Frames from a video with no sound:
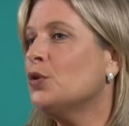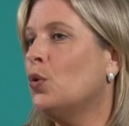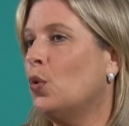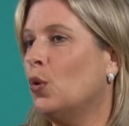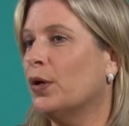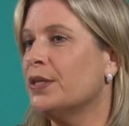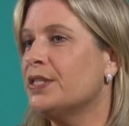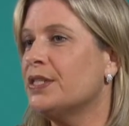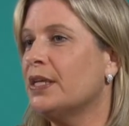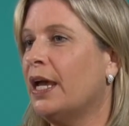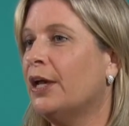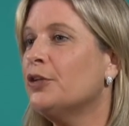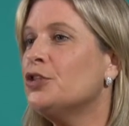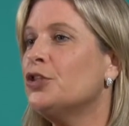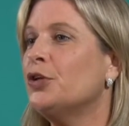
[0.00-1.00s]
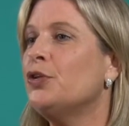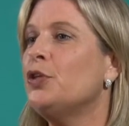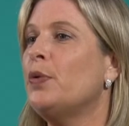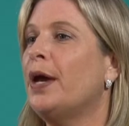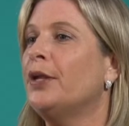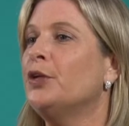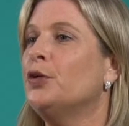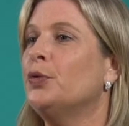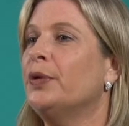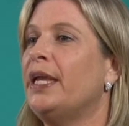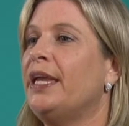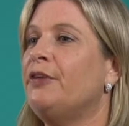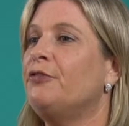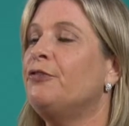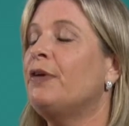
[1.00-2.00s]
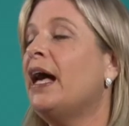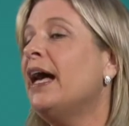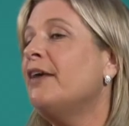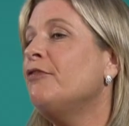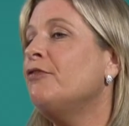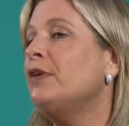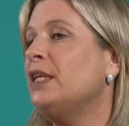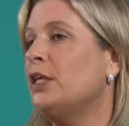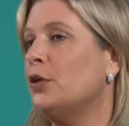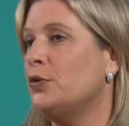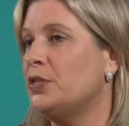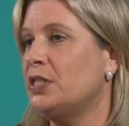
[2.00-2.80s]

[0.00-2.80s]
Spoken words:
course, I'll show you how to create 5 video